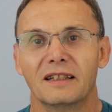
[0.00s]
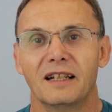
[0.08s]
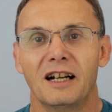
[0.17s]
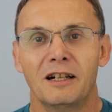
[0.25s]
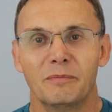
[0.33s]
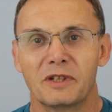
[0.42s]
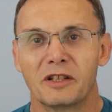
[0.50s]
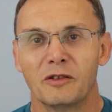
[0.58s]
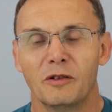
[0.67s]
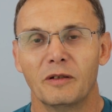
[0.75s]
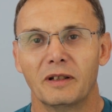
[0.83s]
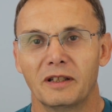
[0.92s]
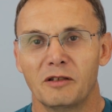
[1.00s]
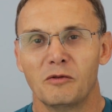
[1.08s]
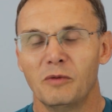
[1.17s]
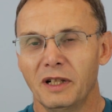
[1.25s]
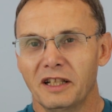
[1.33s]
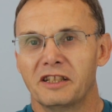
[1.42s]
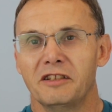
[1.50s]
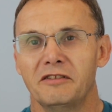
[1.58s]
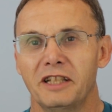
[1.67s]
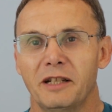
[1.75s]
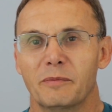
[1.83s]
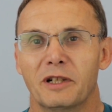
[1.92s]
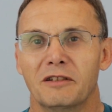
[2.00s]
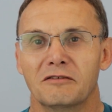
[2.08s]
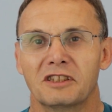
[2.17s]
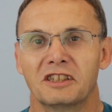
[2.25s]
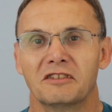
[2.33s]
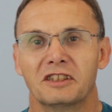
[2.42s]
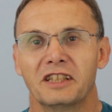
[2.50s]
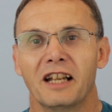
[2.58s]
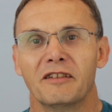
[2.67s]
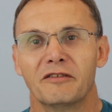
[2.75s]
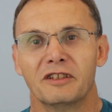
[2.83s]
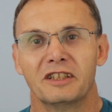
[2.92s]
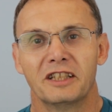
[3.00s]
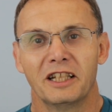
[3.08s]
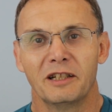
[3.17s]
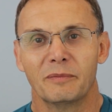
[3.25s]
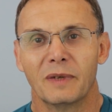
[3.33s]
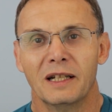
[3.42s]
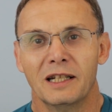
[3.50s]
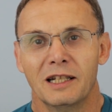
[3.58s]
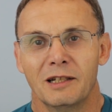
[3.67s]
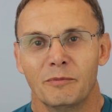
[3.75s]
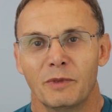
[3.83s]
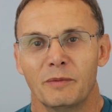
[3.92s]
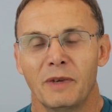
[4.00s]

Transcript: Up to, there were 1 or 2 deep holes, sort of 10 foot deep, but